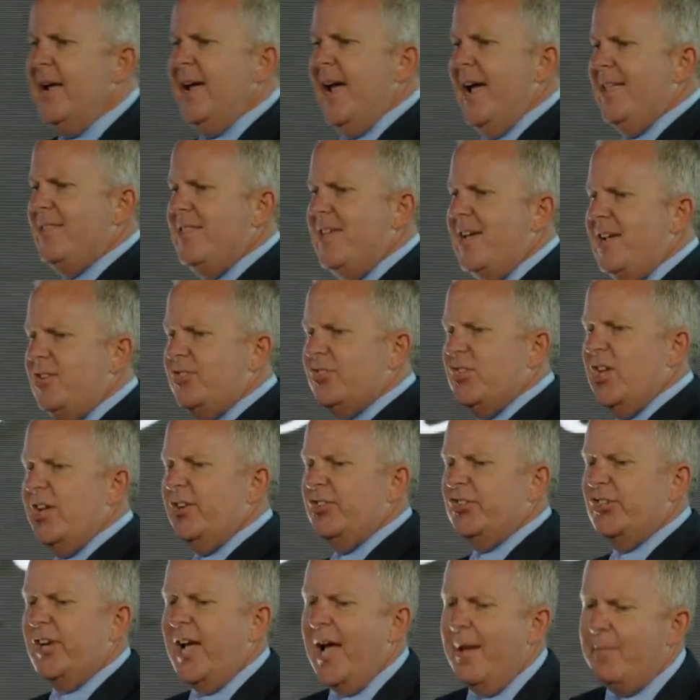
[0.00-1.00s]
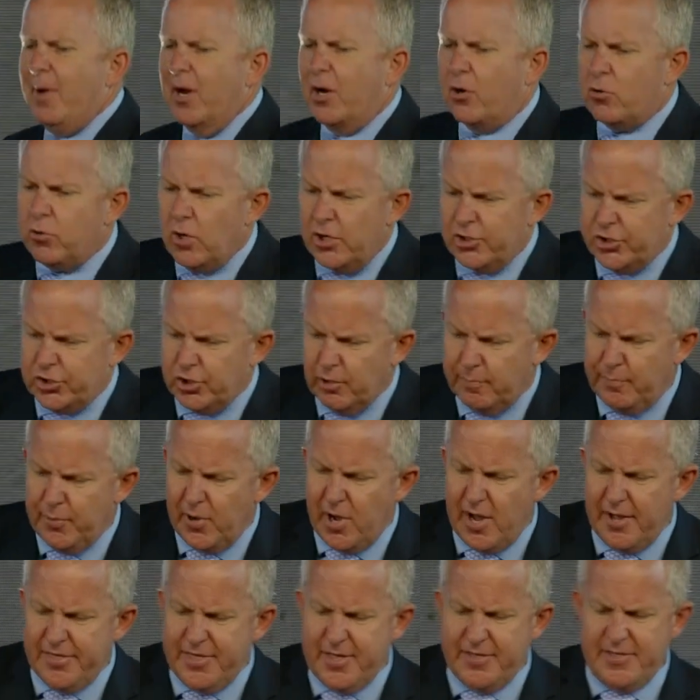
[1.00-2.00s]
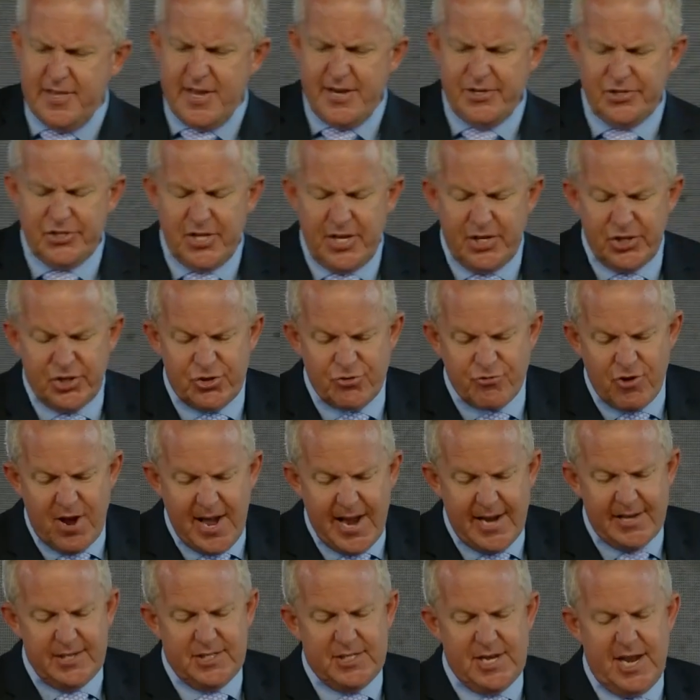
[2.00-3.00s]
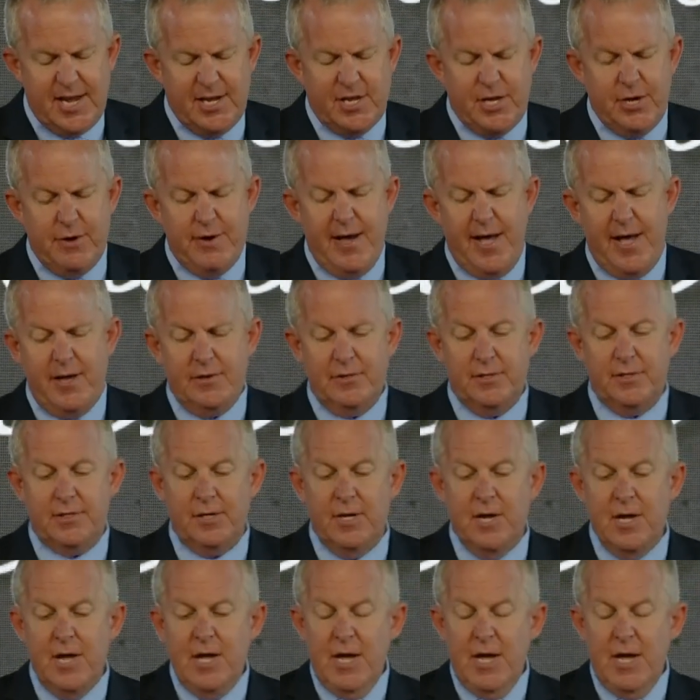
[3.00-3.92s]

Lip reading: and these things come across your path and these things try and take you out.